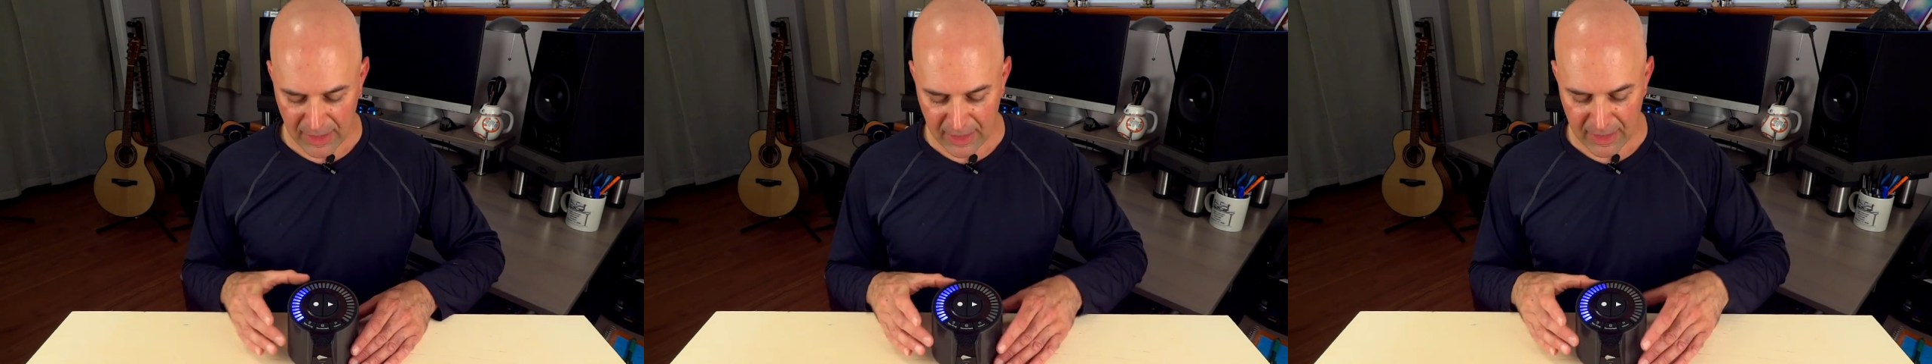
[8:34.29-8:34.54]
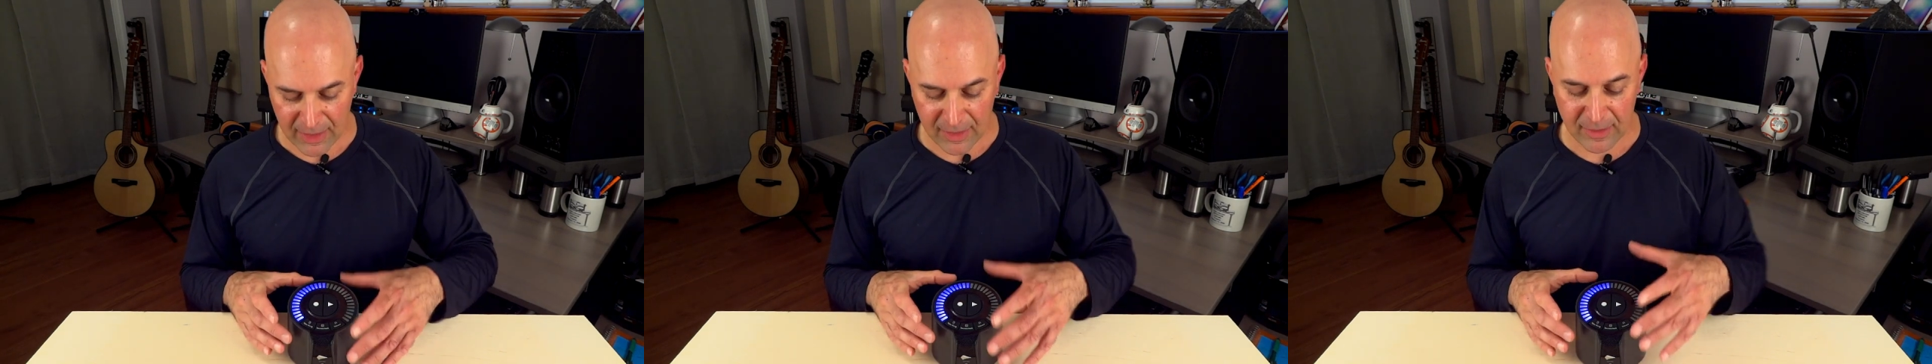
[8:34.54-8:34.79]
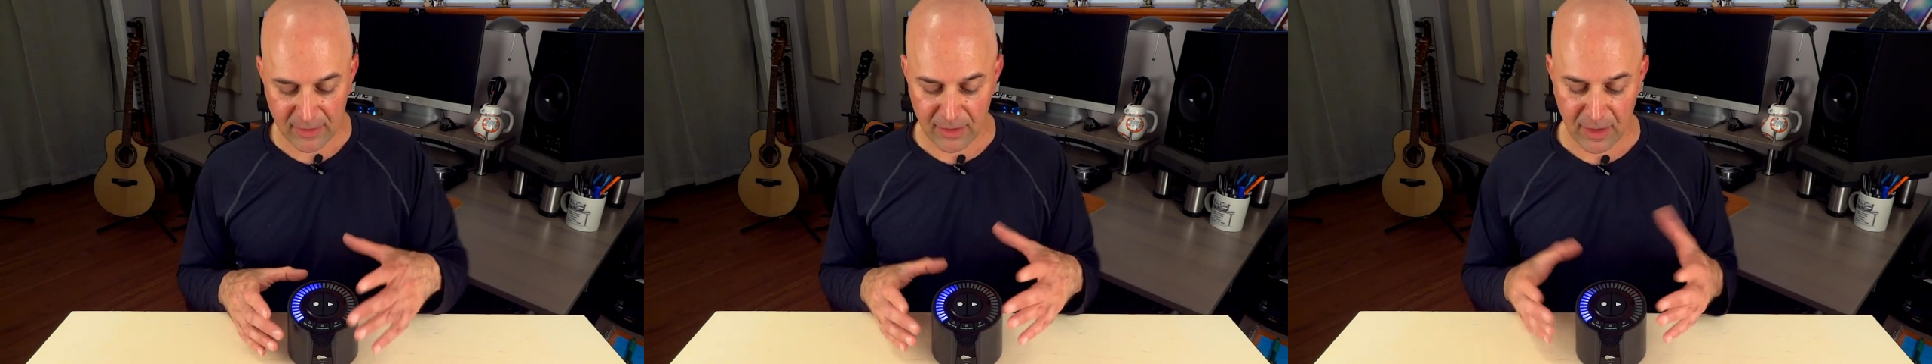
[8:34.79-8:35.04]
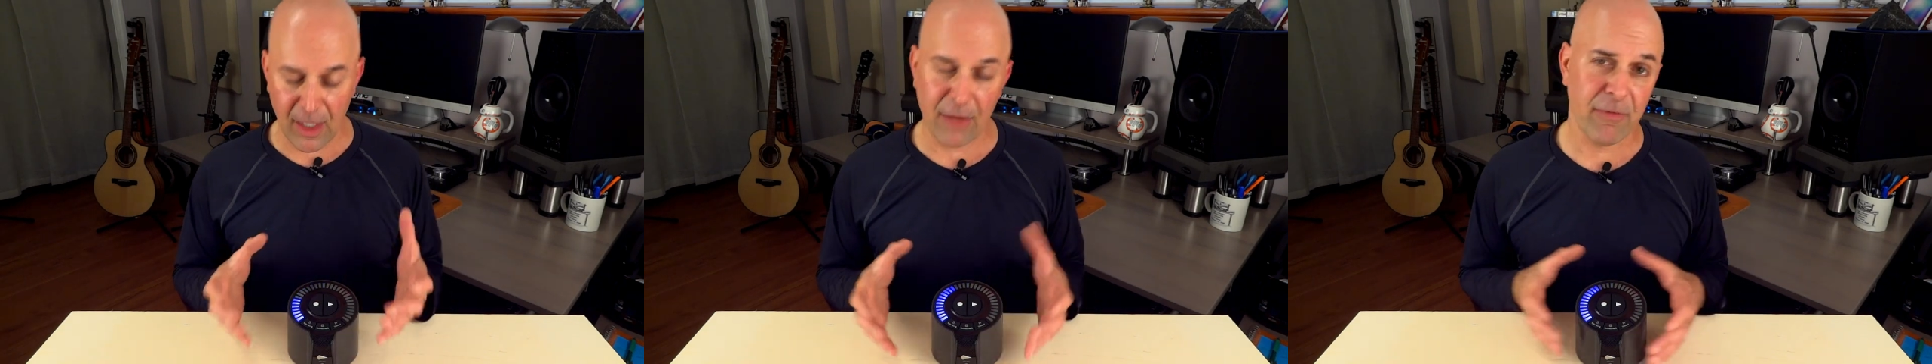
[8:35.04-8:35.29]
and
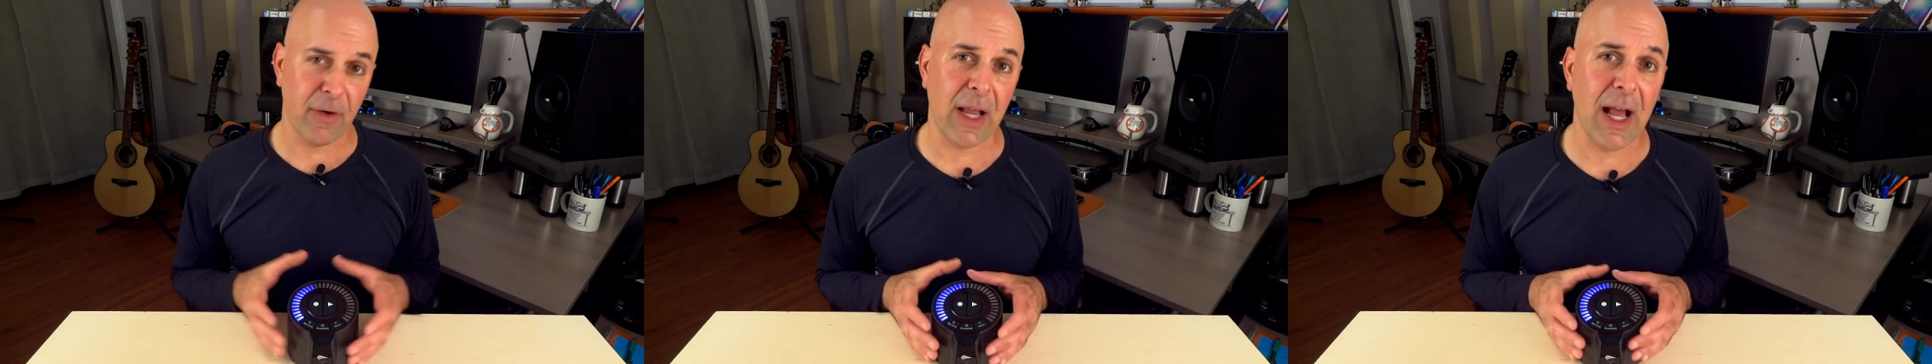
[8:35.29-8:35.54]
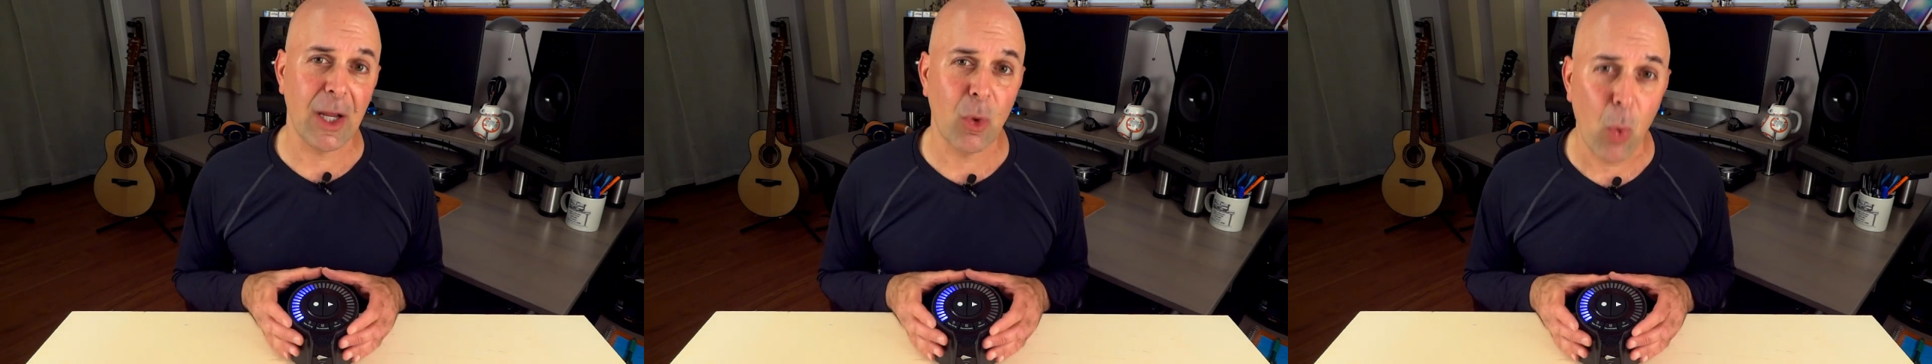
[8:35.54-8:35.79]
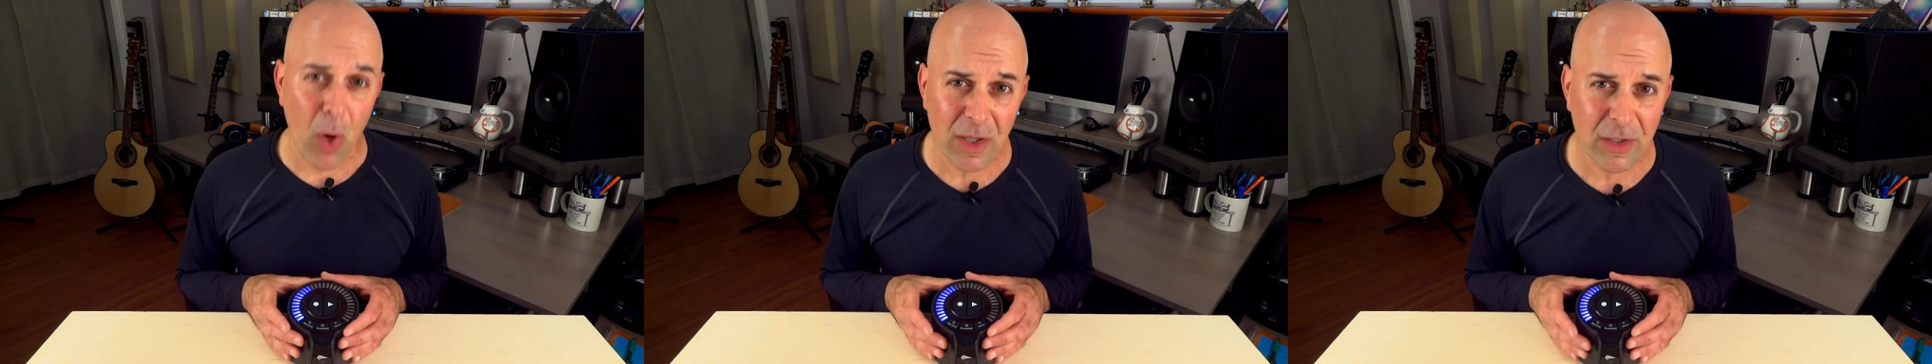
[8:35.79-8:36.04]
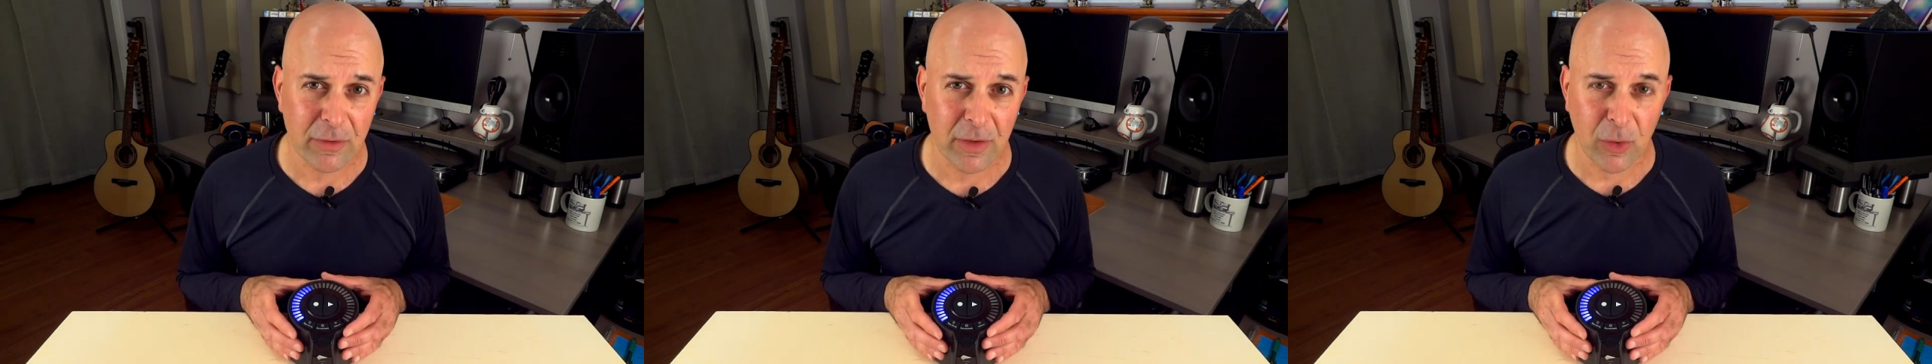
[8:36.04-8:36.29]
a very high
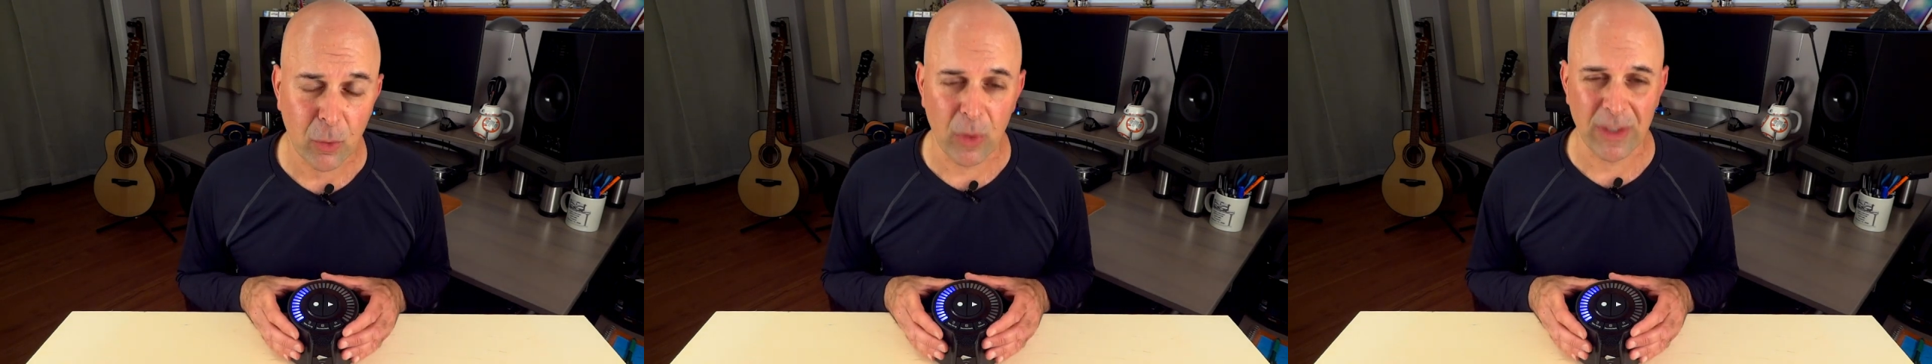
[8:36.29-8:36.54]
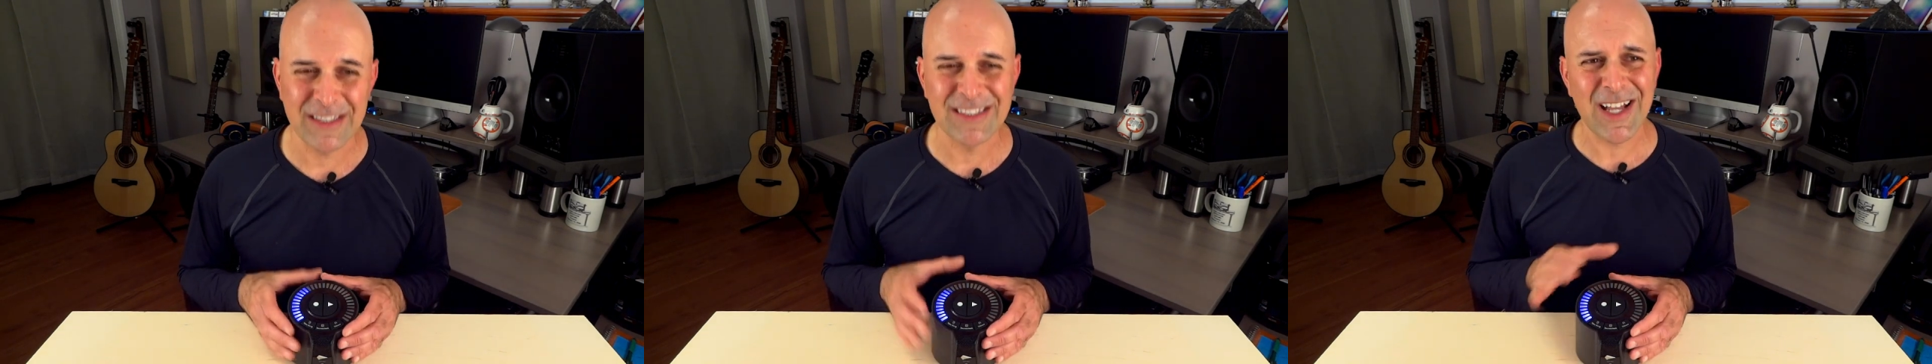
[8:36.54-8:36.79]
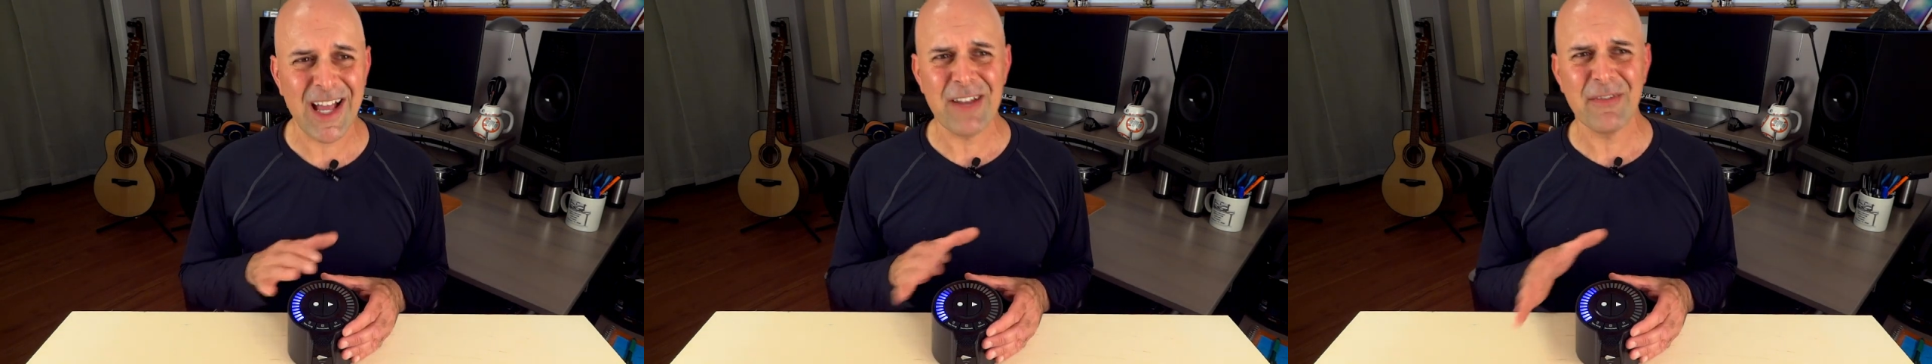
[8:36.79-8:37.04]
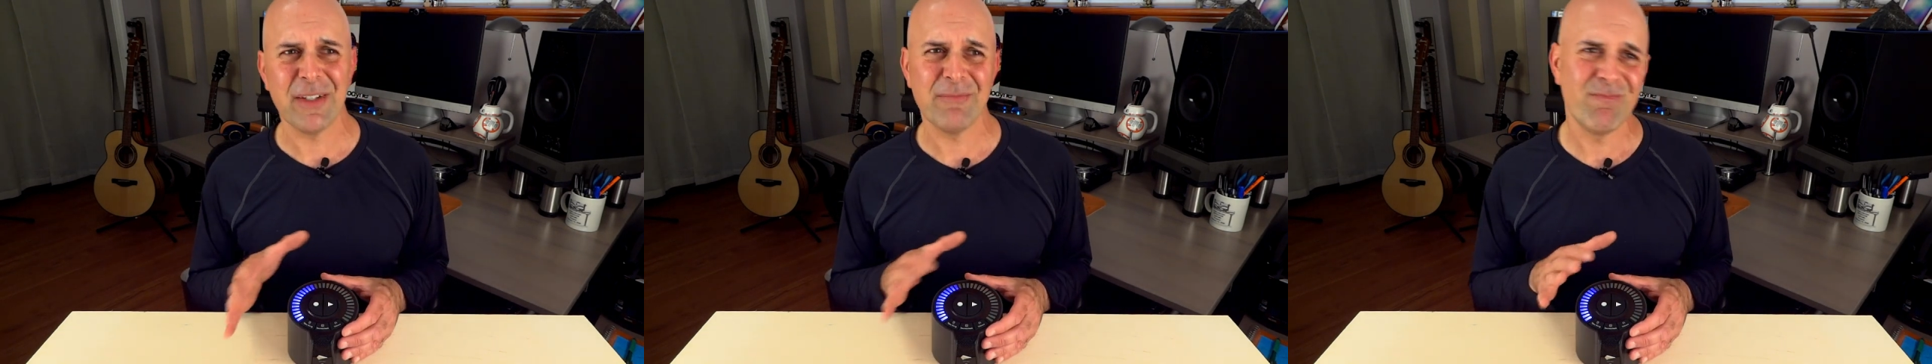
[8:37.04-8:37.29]
quality recording. It's kind of